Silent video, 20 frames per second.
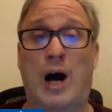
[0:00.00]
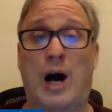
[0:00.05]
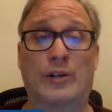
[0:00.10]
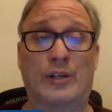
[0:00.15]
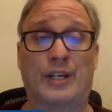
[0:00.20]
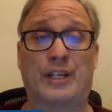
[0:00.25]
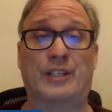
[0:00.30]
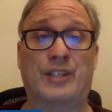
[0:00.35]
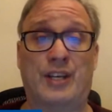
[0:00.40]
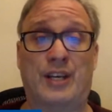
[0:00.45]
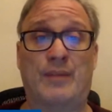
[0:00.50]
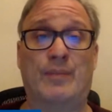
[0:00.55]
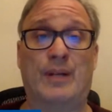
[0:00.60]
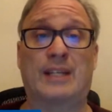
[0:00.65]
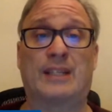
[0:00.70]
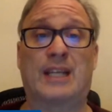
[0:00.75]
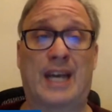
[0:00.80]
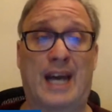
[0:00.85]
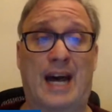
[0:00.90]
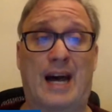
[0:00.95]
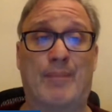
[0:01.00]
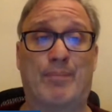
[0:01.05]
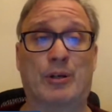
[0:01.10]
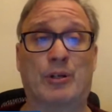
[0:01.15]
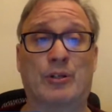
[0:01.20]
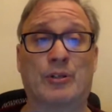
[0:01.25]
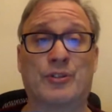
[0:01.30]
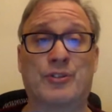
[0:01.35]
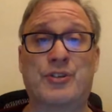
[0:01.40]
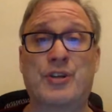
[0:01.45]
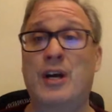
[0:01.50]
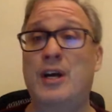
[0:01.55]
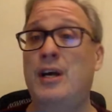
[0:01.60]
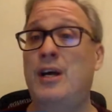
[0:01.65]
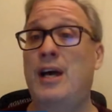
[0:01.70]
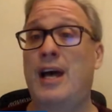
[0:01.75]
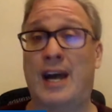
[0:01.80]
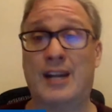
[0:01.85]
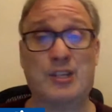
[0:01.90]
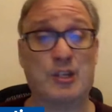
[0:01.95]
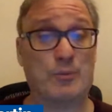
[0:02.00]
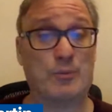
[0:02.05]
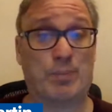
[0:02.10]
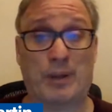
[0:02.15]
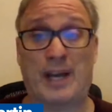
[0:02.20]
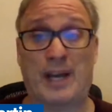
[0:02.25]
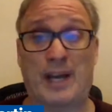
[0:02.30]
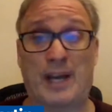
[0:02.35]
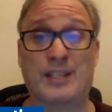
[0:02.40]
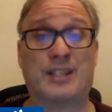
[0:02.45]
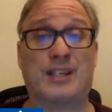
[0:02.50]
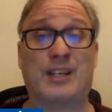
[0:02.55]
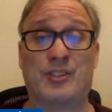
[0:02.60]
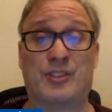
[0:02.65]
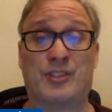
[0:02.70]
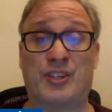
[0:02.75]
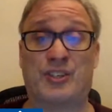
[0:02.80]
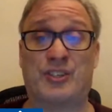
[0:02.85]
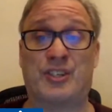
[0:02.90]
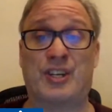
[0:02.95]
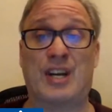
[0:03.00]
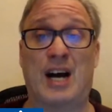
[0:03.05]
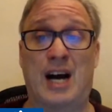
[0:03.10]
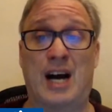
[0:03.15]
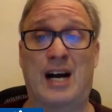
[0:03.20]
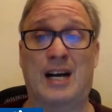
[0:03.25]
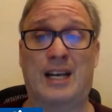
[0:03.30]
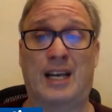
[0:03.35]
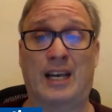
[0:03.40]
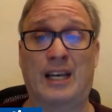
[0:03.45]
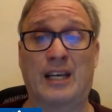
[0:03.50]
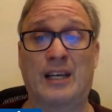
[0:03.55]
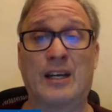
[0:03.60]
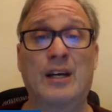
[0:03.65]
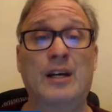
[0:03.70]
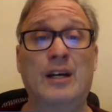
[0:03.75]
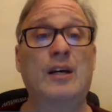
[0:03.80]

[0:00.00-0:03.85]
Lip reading: a quality team like the Capitals and you play inconsistent hockey,